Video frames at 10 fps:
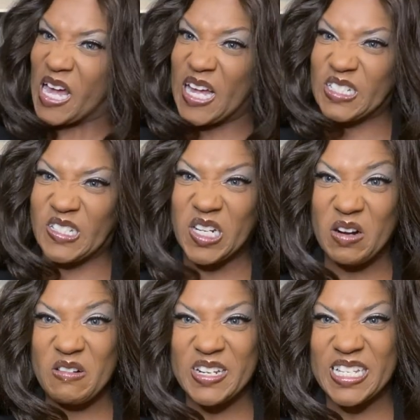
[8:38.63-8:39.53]
I
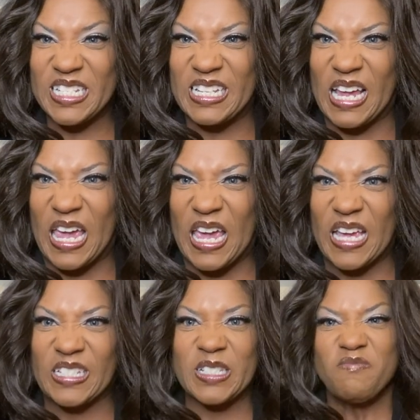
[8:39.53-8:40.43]
tore his
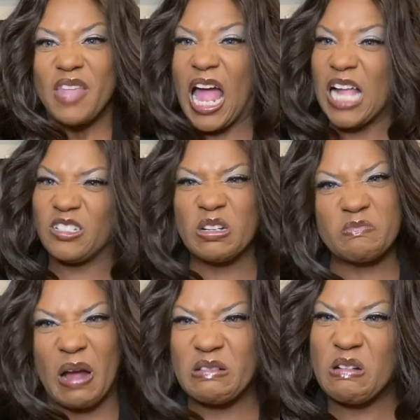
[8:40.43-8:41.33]
ass. I
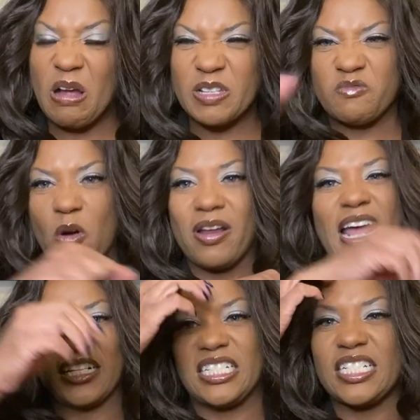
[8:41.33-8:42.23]
took my crossbow and
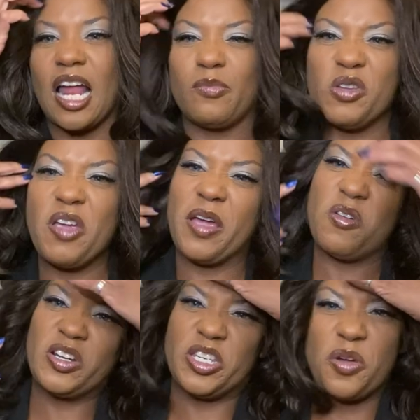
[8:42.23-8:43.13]
I shot him. You ain't
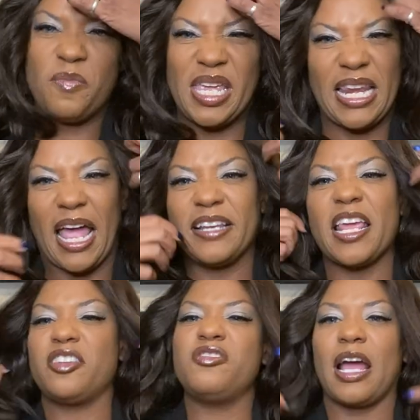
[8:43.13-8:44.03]
gonna do me like
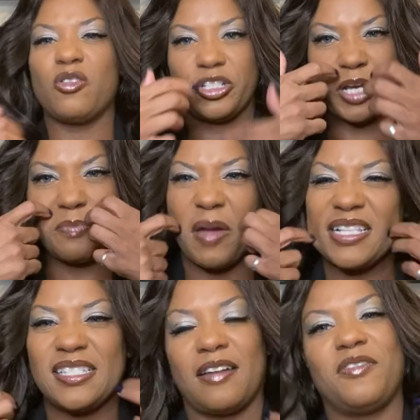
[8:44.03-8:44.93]
that. You're not gonna treat my
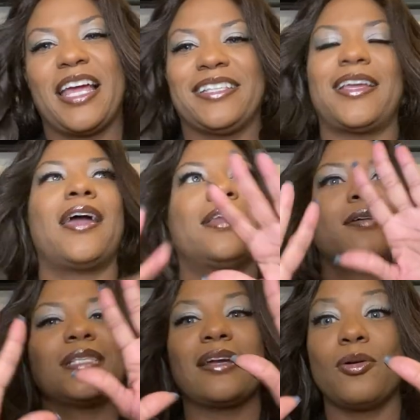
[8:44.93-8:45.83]
stuff like that. And I
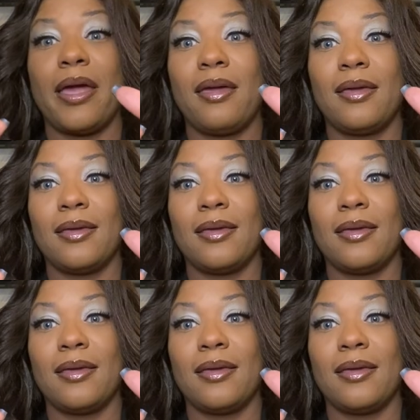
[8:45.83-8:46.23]
was like, okay.